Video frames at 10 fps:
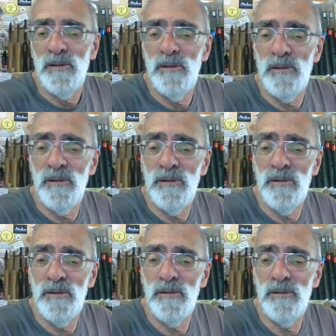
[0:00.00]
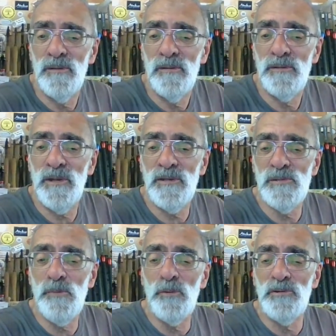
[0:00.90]
Uh, Daz
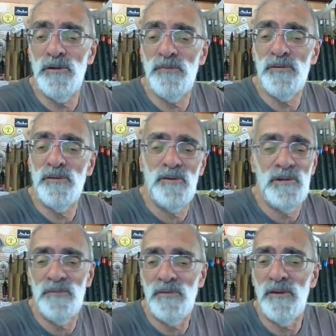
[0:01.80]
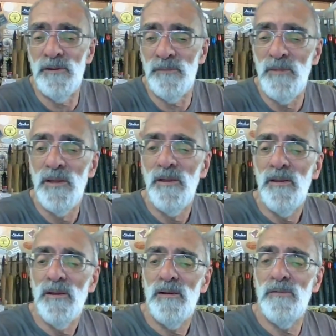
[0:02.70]
Bob I love that name.
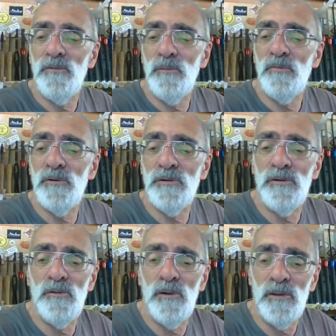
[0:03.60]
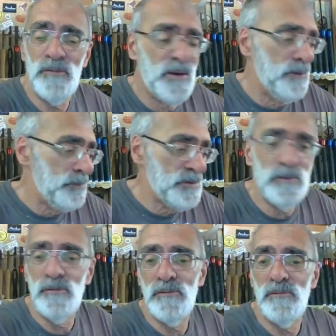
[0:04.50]
How you been finding new lathe?
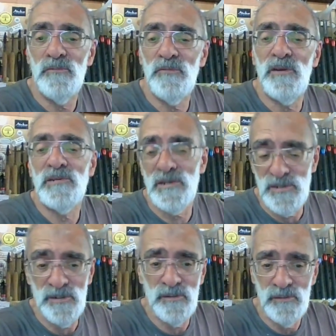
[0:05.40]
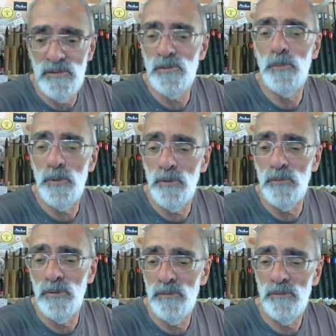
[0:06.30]
Absolutely fantastic. Superb.
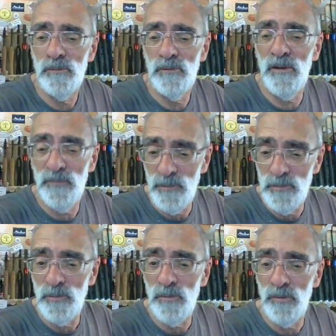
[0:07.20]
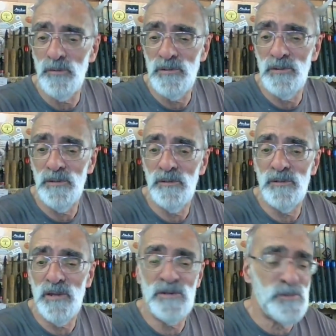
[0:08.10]
The FU230 uh,
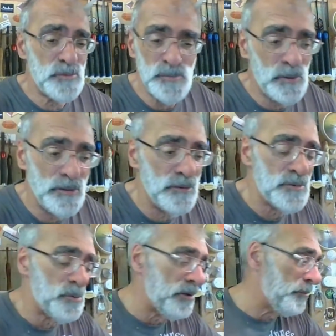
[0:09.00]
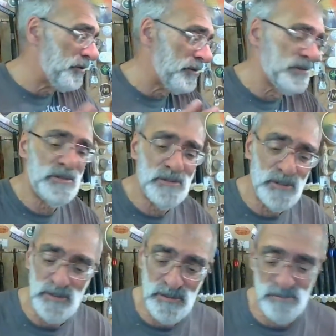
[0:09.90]
Daz was brilliant as well, but this is
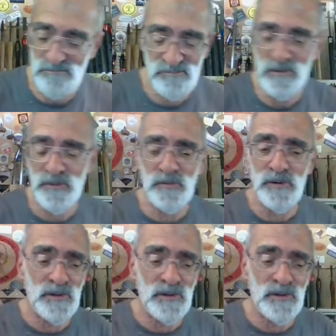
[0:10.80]
just a different